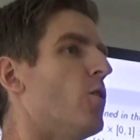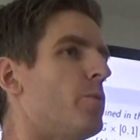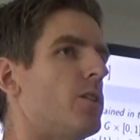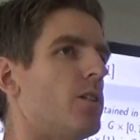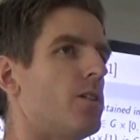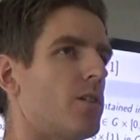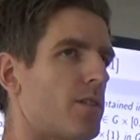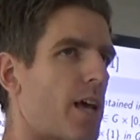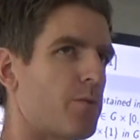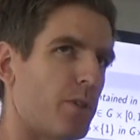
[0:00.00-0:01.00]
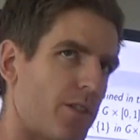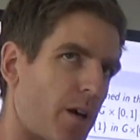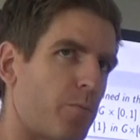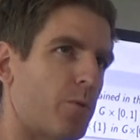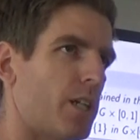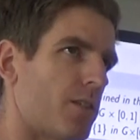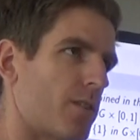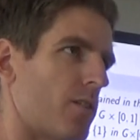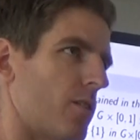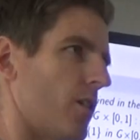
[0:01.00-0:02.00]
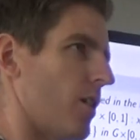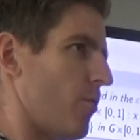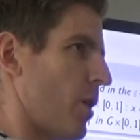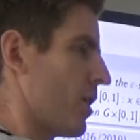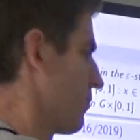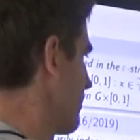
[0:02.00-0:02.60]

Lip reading: open set which separates the bottom